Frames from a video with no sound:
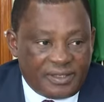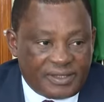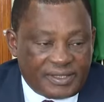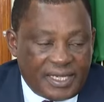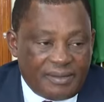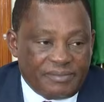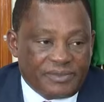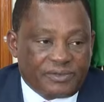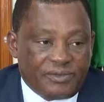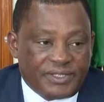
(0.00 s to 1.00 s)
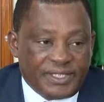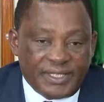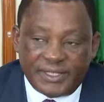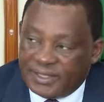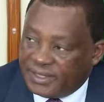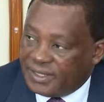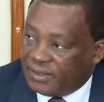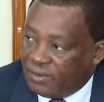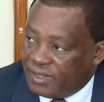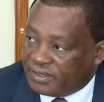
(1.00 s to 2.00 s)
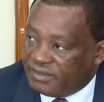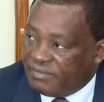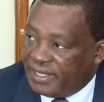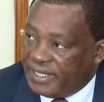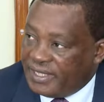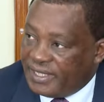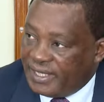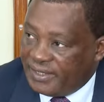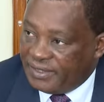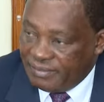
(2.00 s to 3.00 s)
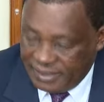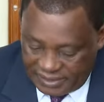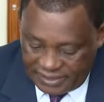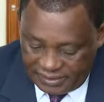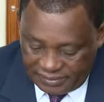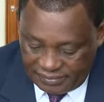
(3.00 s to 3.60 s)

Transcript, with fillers: the terms contained in the collective bargaining agreement.